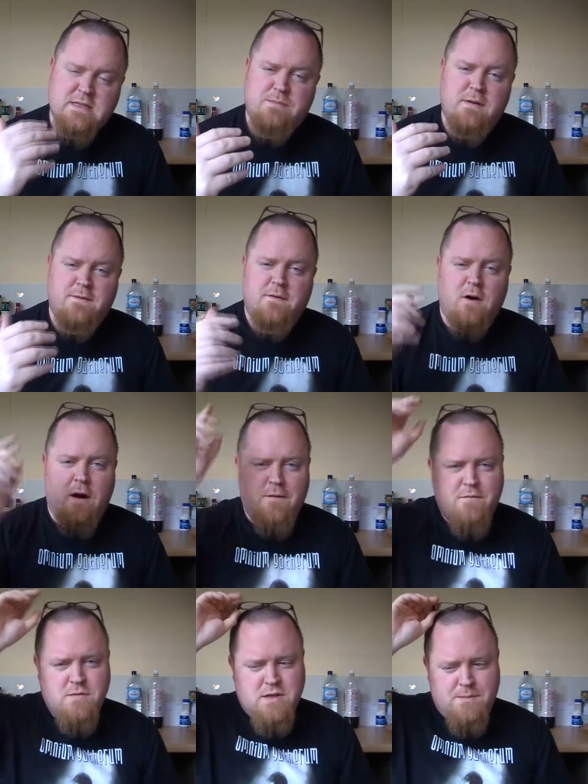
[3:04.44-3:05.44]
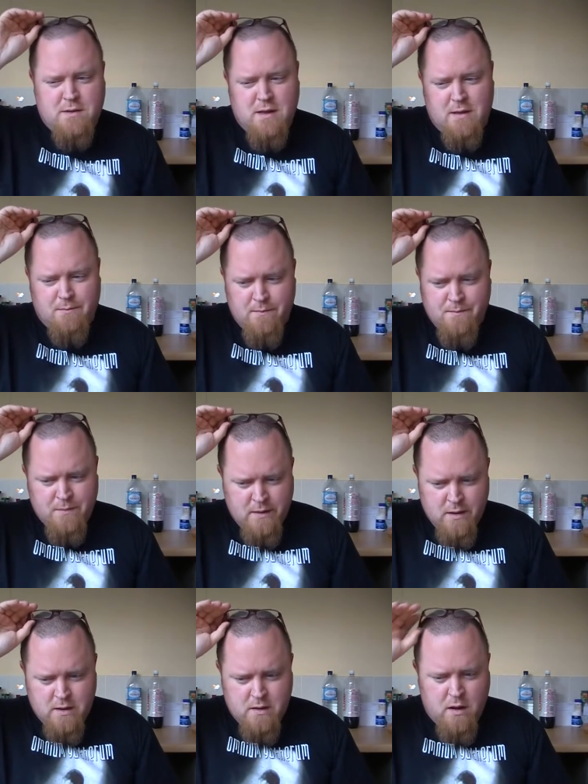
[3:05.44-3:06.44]
Spitfire from Shepherd Neame.
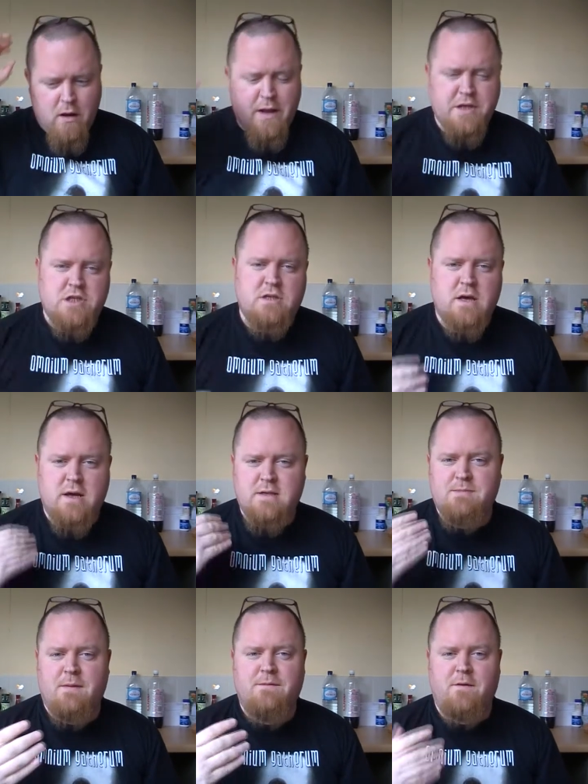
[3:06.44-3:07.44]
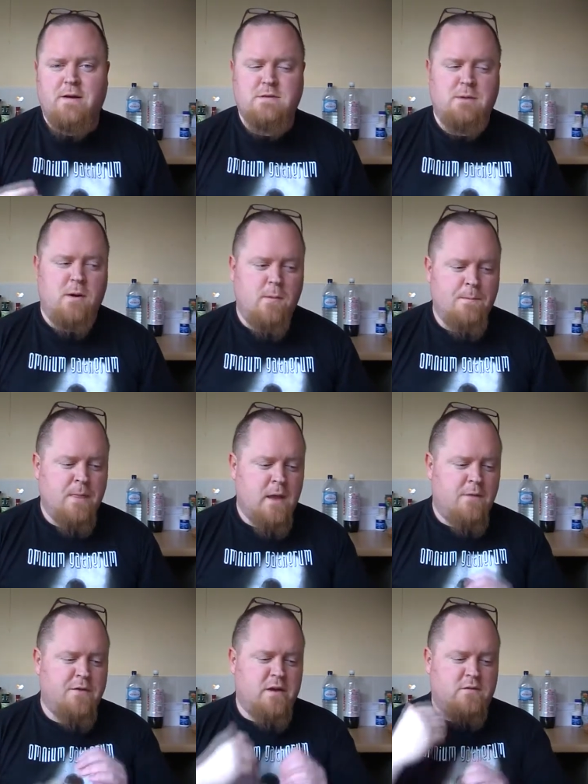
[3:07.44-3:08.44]
I like the Spitfire smell.
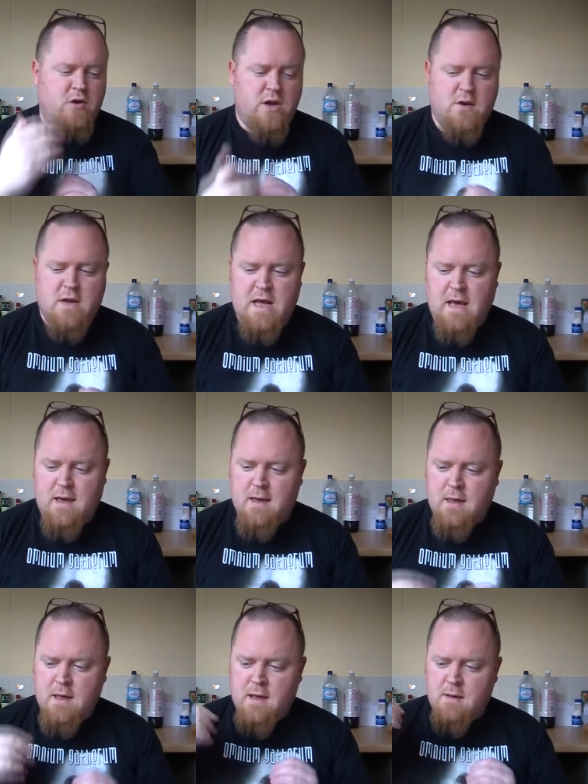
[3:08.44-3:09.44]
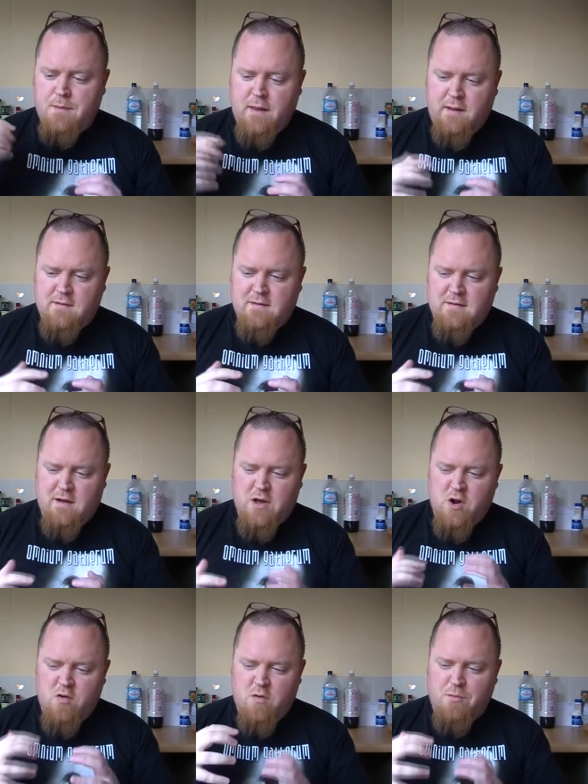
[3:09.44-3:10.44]
I think it's very unique, but this is like
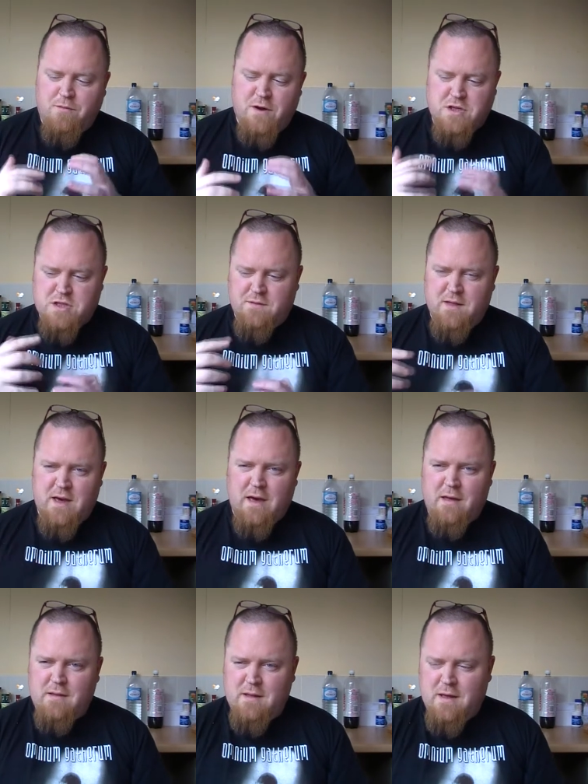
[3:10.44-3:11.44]
an horrible version of that.